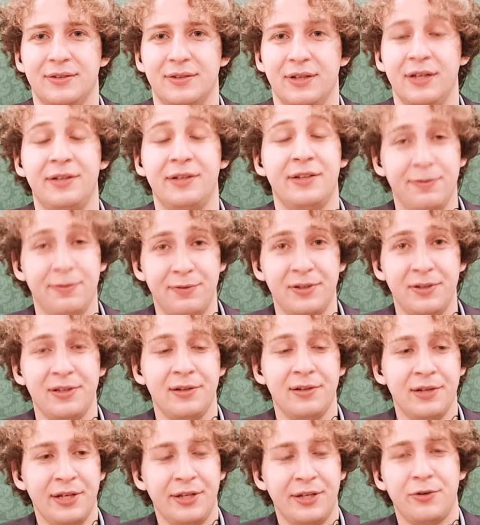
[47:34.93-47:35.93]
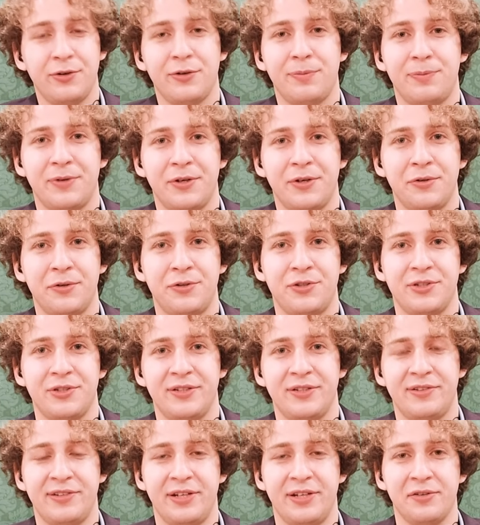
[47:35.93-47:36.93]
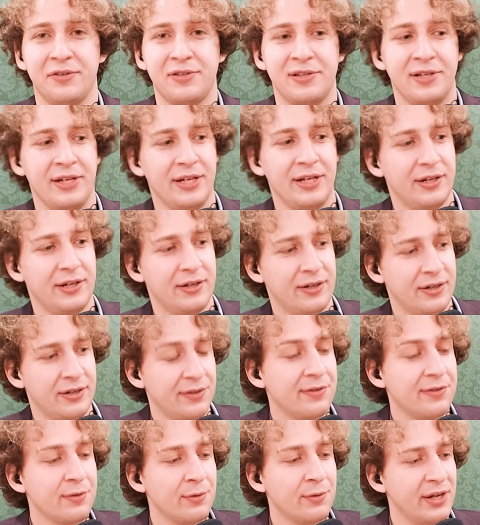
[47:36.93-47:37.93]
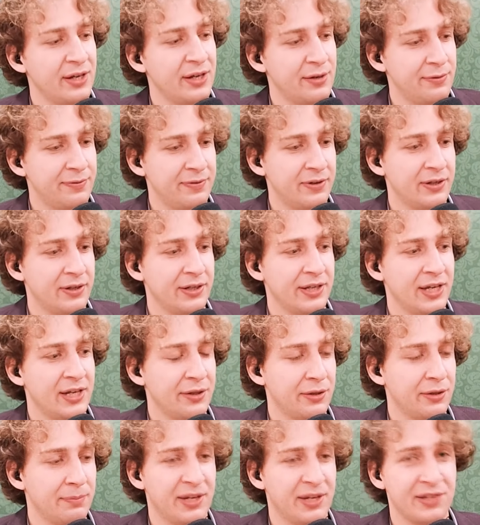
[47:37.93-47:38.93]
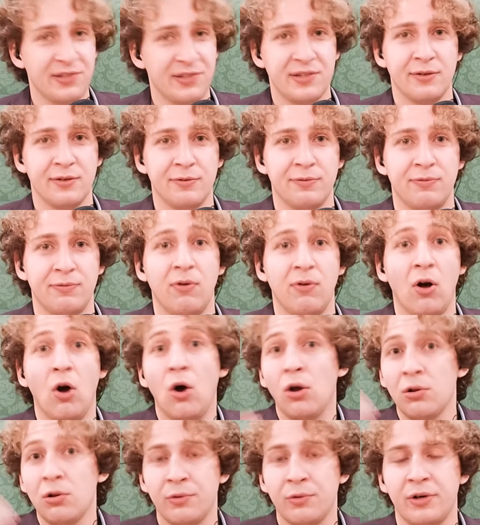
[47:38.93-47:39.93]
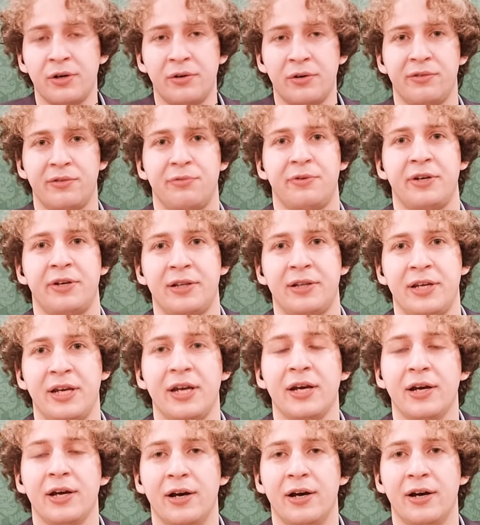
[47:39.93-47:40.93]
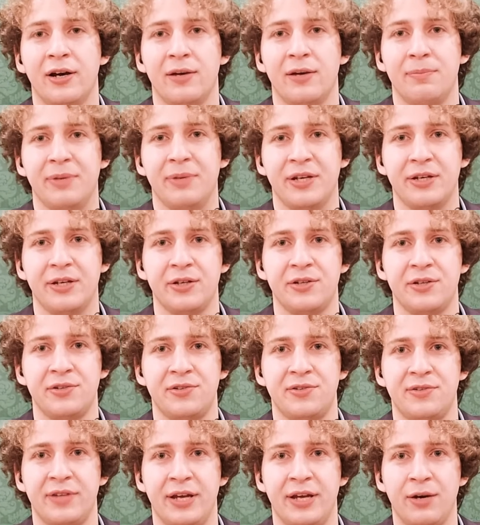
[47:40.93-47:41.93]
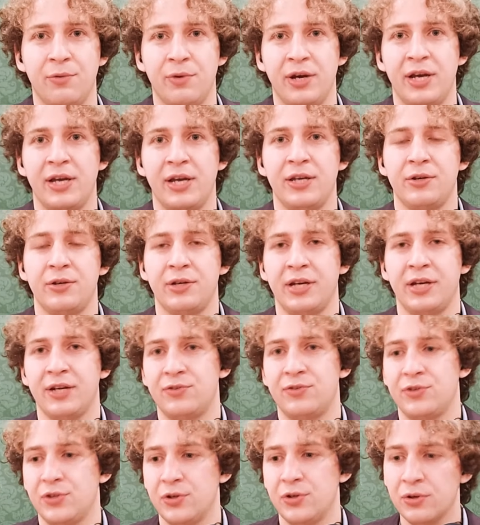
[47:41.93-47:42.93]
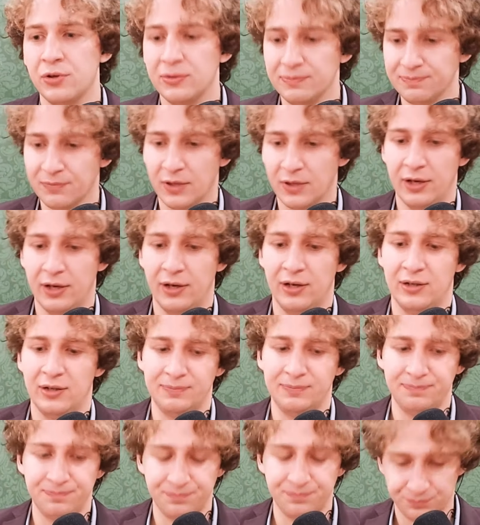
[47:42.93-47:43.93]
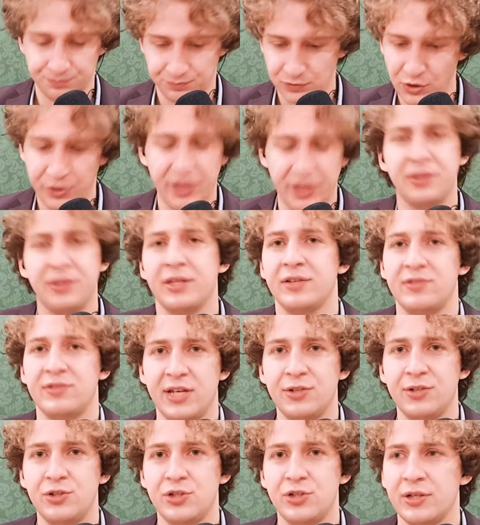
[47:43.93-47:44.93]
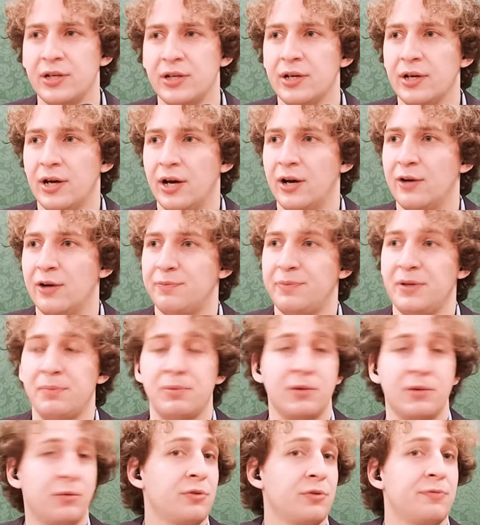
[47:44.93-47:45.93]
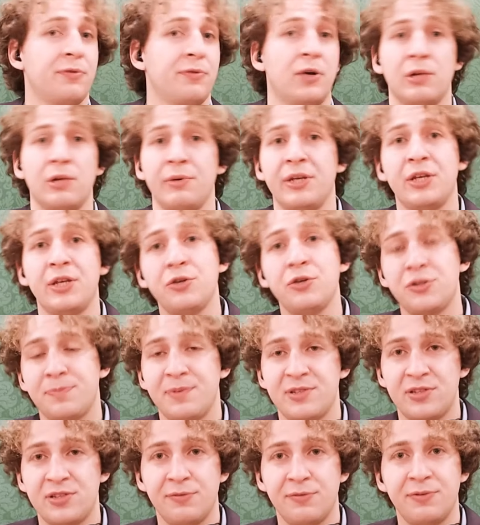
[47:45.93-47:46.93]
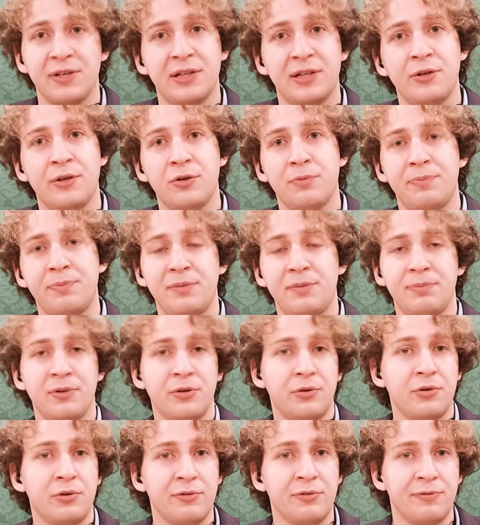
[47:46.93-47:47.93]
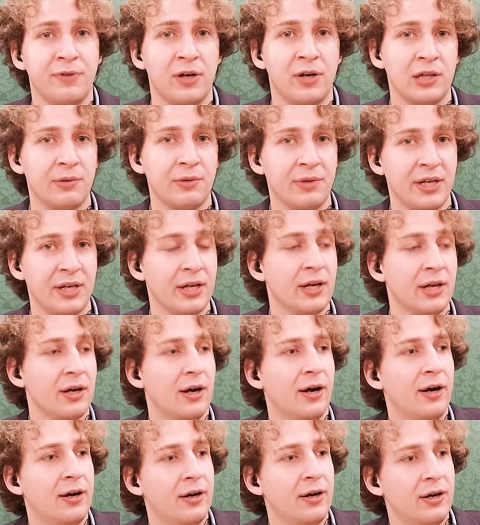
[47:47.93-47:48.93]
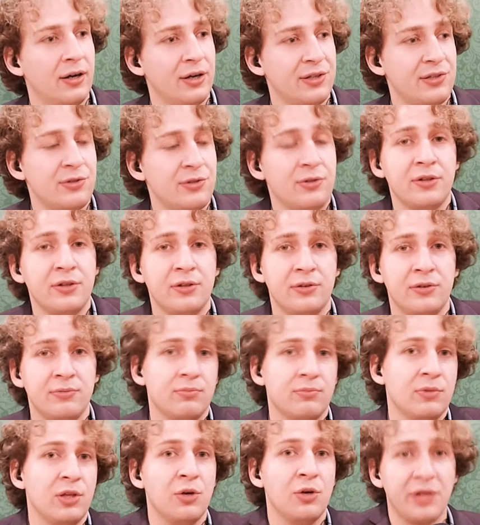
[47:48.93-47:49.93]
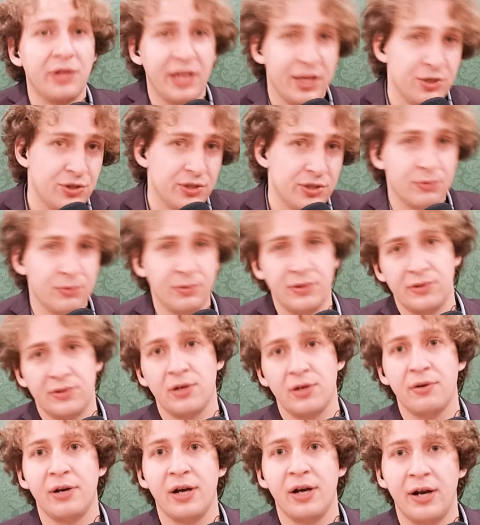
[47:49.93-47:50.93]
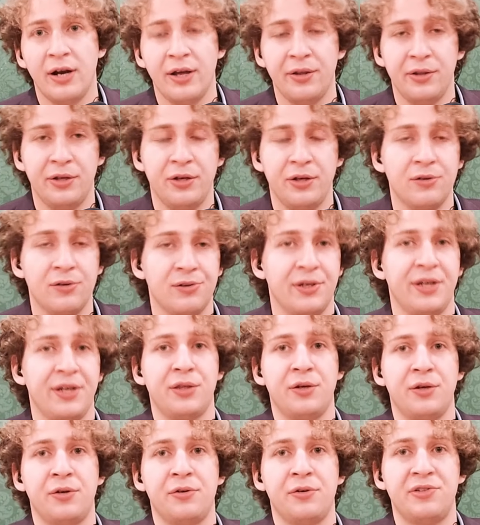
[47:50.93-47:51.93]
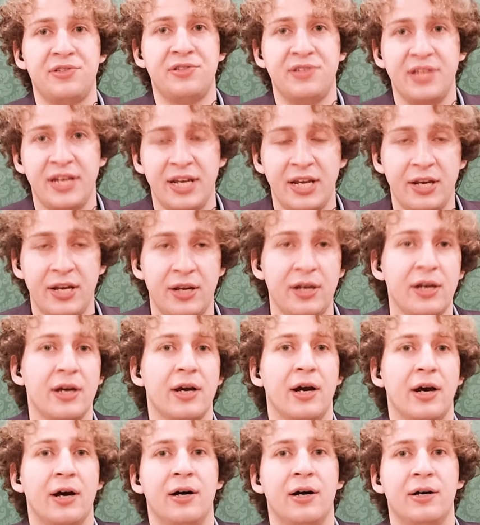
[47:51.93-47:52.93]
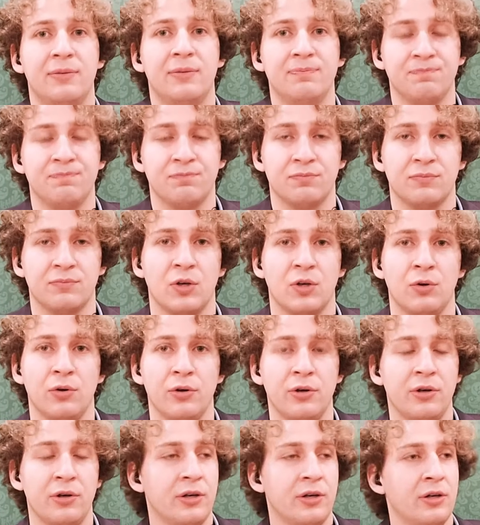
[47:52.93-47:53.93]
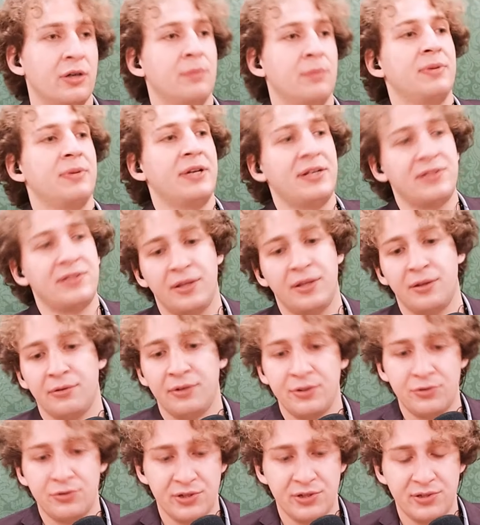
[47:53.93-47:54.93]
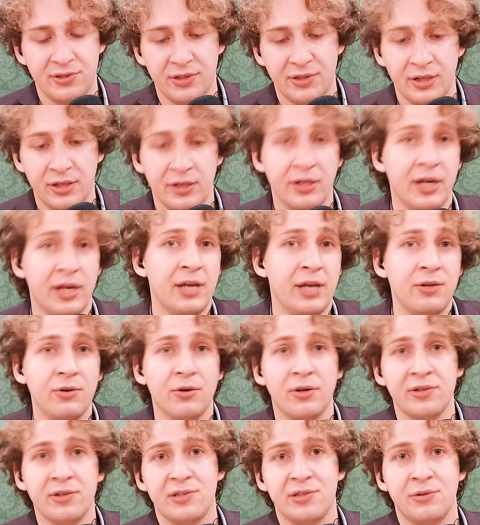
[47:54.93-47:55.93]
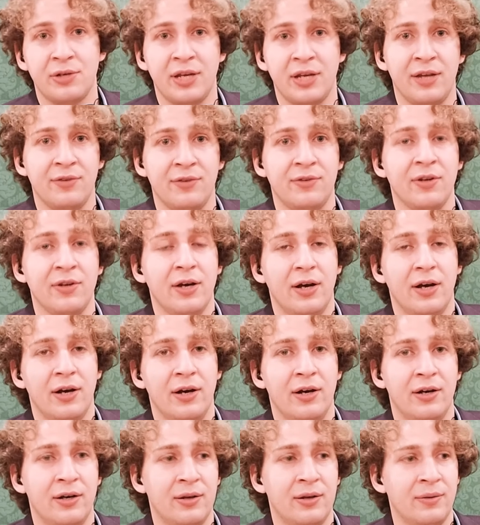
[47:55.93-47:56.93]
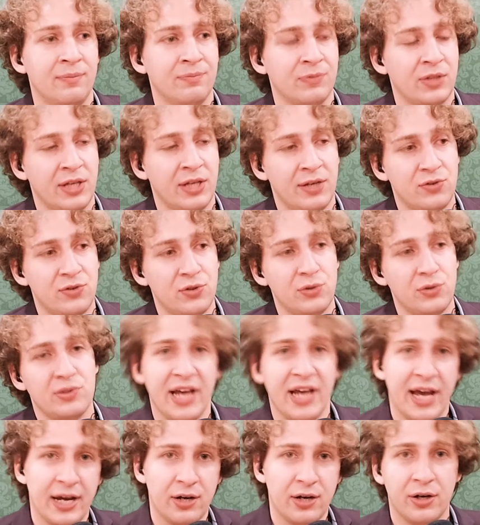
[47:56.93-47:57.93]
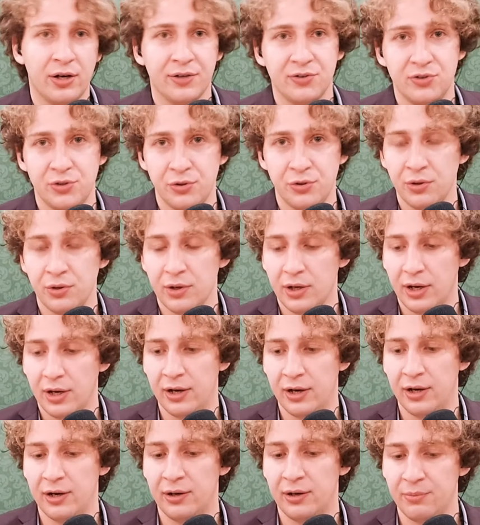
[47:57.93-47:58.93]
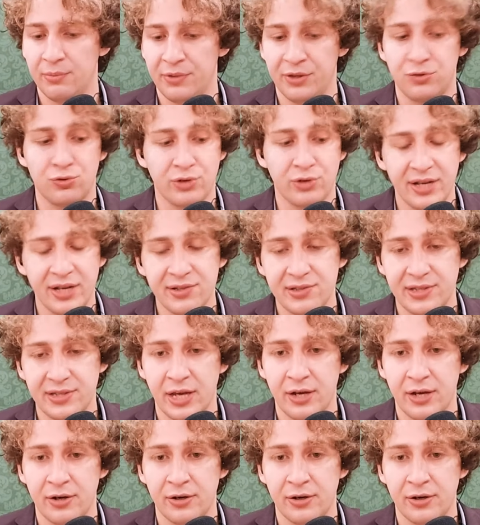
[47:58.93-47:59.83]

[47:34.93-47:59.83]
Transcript: I definitely like your approach, and it sounds like uh, it's a way of uh, getting the best of all worlds, really, uh, because that way you get to um, you get the attention of people who are following you specifically, or people who are following uh, a certain location, what's going on there, like their city um, or a place that they're interested in, and you also get um, get to tag onto um, the trends that